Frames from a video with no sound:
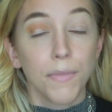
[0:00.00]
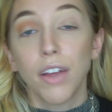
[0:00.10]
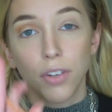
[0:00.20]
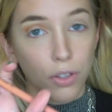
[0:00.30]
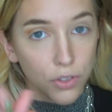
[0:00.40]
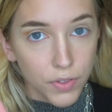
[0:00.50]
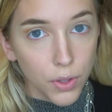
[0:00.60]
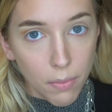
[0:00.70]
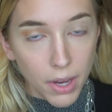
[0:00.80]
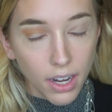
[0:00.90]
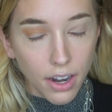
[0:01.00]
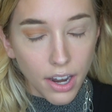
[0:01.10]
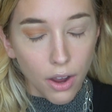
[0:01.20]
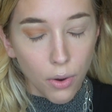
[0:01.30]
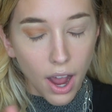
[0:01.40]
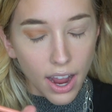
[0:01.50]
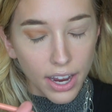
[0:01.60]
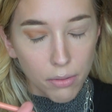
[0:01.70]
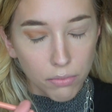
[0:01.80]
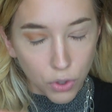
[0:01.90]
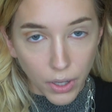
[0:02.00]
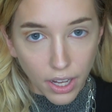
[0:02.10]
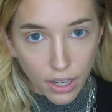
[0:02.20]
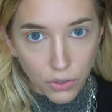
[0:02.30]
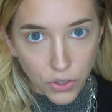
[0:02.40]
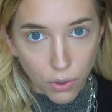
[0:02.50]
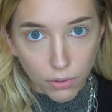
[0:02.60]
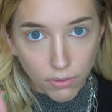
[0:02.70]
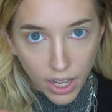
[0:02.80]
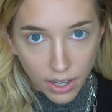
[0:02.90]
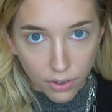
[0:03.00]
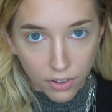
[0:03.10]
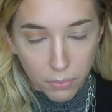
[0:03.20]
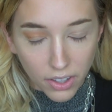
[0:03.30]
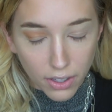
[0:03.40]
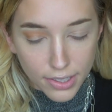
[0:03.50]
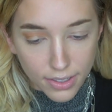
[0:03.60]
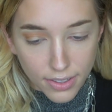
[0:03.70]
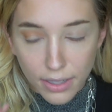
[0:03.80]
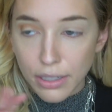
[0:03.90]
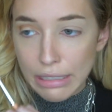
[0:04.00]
and for those of you that may not know, I am 28 years old and I don't have my license.